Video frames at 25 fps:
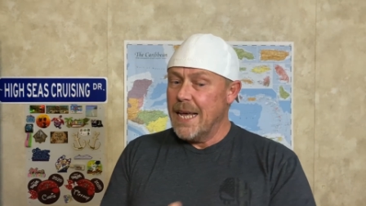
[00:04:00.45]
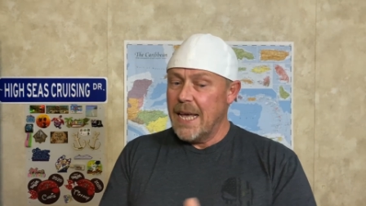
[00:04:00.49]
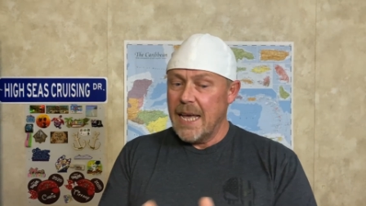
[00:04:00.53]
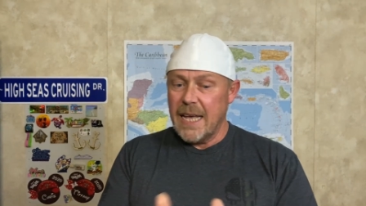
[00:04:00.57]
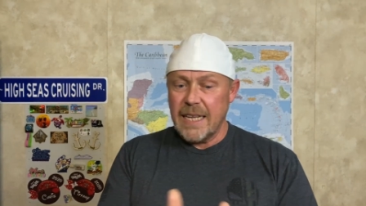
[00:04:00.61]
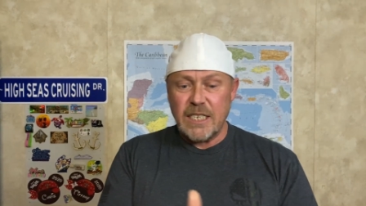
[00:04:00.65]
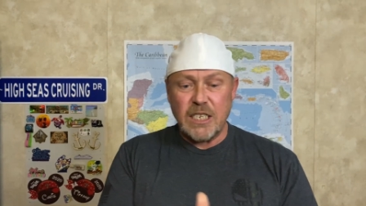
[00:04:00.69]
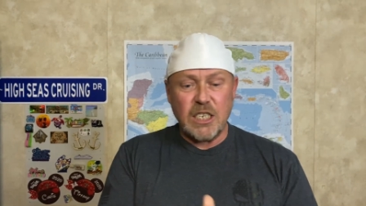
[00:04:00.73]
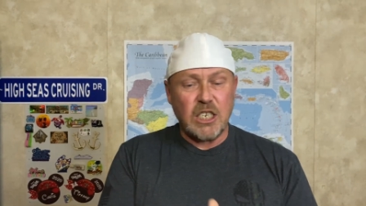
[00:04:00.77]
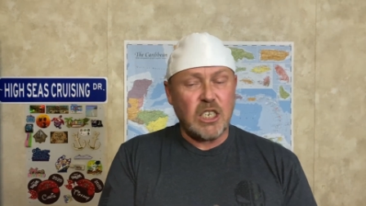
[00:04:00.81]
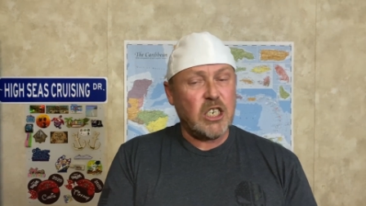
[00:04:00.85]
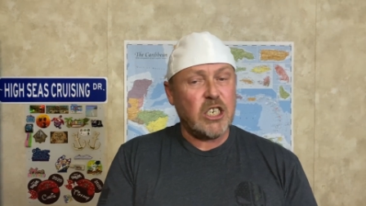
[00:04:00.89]

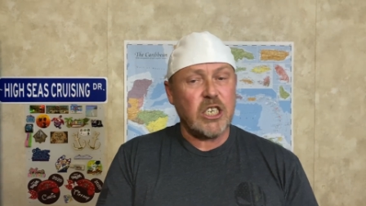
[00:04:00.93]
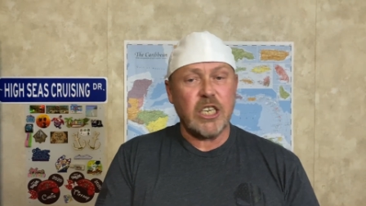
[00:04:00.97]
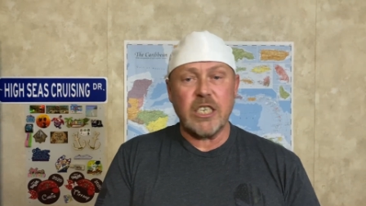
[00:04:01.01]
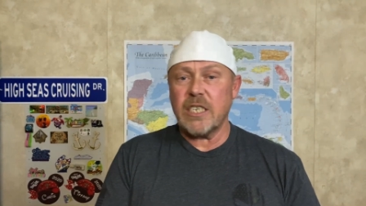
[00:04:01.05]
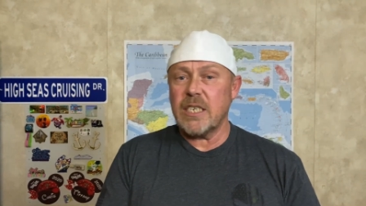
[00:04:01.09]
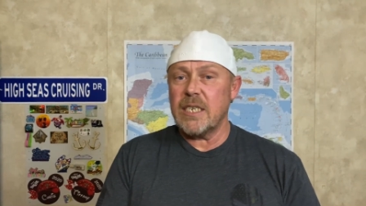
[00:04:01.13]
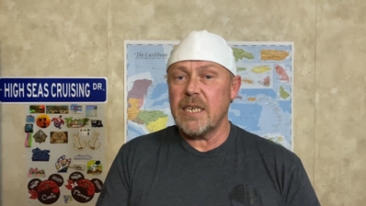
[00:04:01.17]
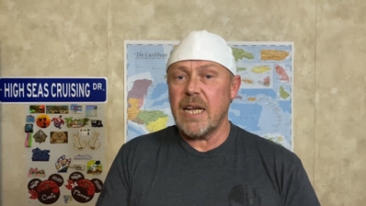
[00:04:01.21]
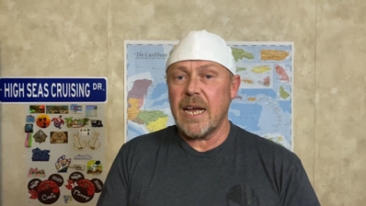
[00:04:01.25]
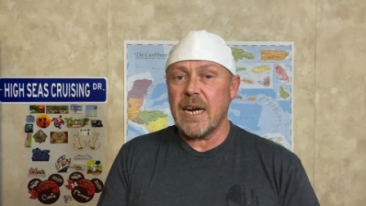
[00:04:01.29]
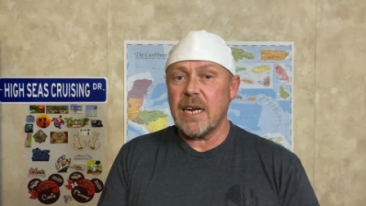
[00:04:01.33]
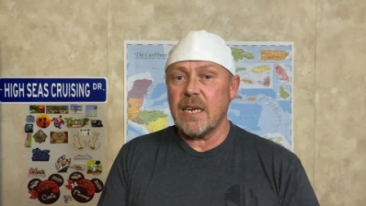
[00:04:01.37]
it's
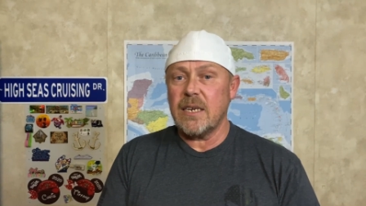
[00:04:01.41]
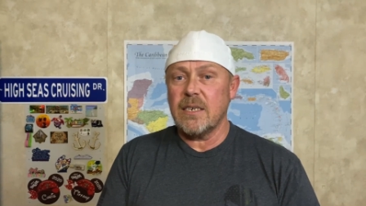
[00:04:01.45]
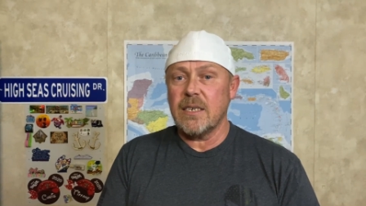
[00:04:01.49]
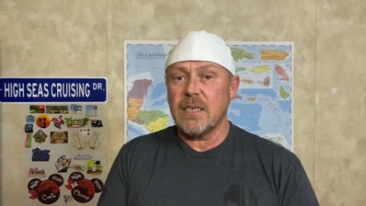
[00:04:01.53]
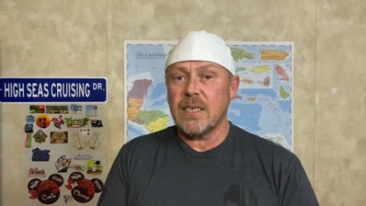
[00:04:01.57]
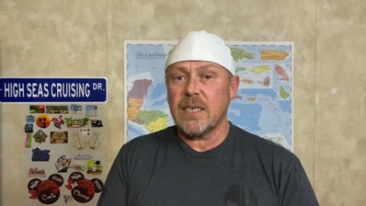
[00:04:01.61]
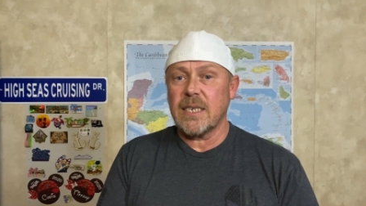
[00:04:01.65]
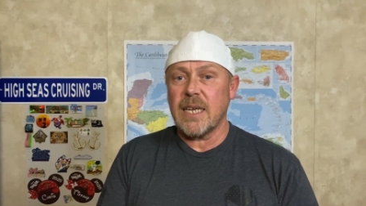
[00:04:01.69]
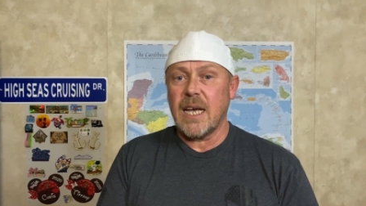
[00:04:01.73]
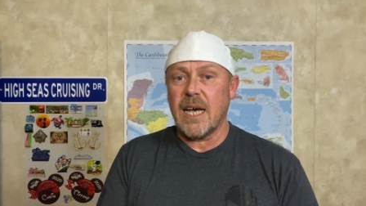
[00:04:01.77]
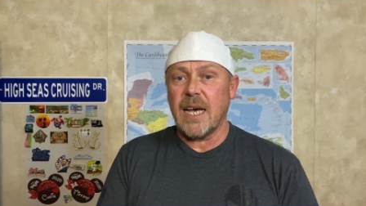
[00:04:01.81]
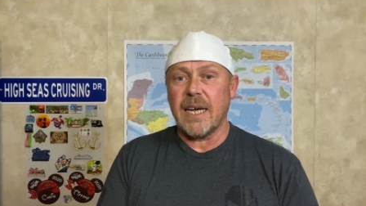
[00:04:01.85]
just not a
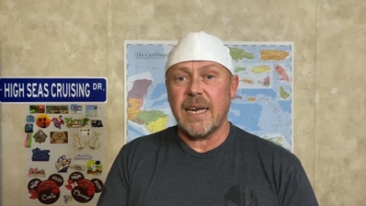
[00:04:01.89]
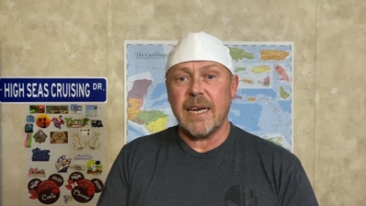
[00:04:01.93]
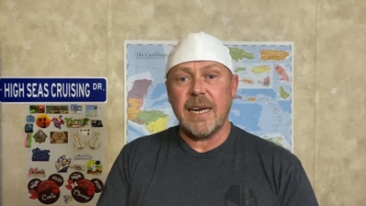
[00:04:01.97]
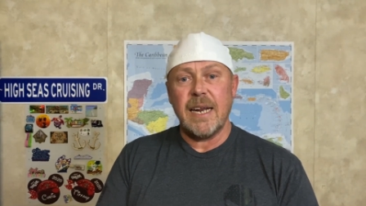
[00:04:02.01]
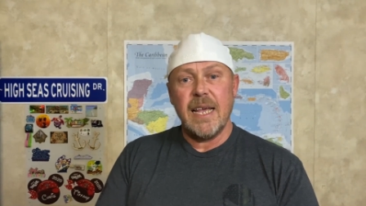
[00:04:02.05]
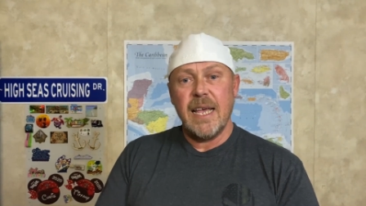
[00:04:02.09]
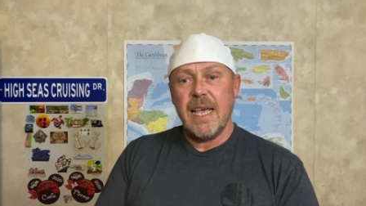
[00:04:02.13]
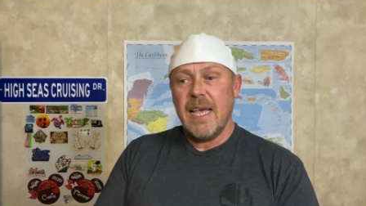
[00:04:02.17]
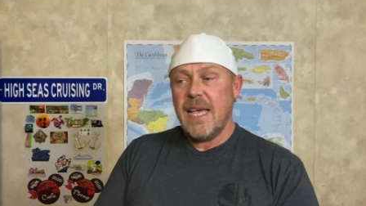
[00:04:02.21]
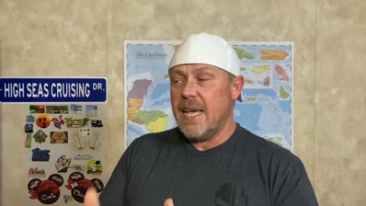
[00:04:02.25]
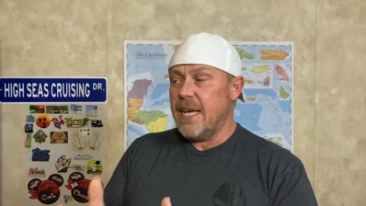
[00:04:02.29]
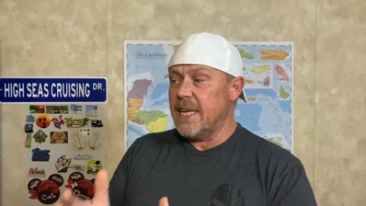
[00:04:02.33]
good sign.
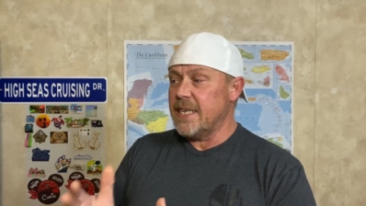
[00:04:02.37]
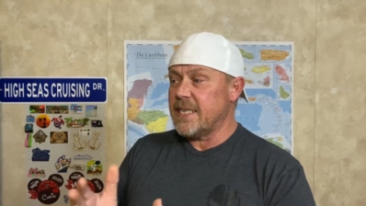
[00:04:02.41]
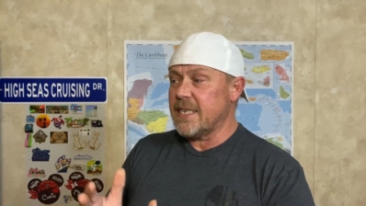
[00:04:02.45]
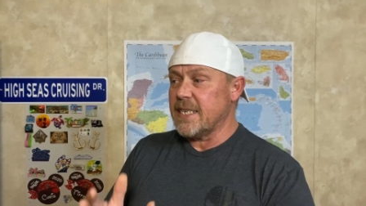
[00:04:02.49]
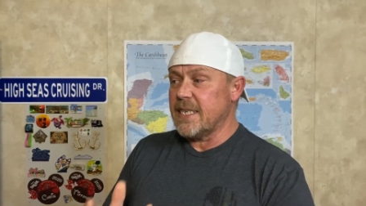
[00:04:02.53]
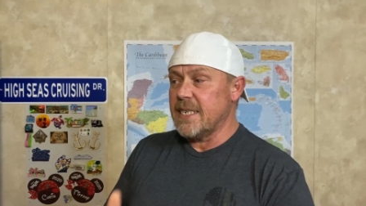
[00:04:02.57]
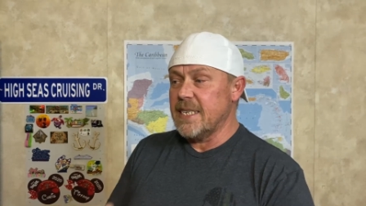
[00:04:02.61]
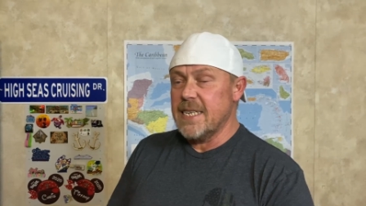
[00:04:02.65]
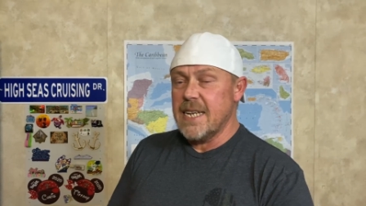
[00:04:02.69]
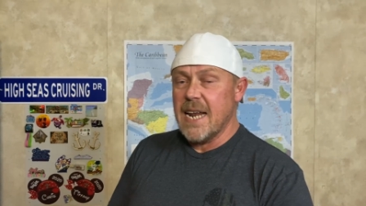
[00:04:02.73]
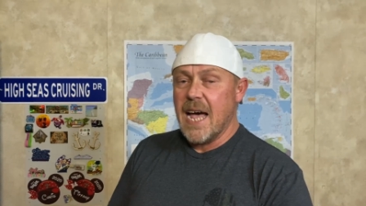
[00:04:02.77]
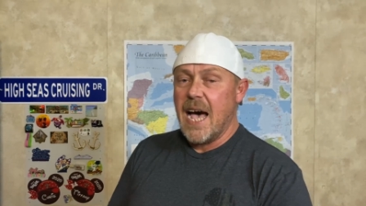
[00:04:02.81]

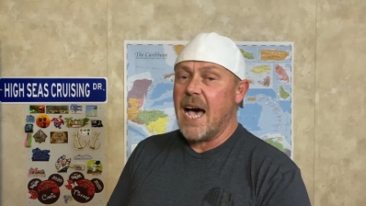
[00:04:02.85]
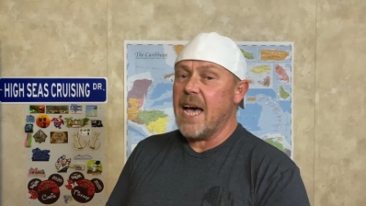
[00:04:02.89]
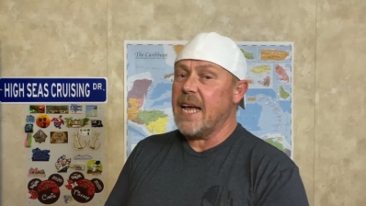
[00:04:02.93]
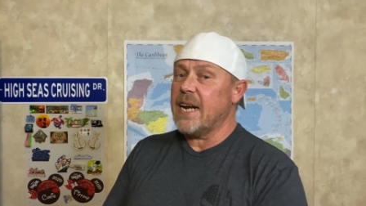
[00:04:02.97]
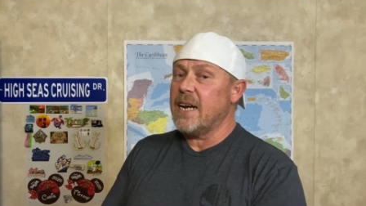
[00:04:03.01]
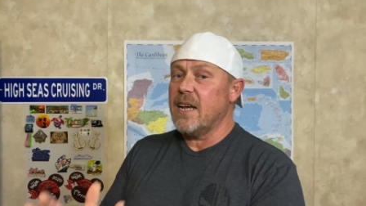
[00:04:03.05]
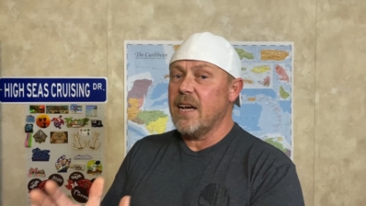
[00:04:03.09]
It's not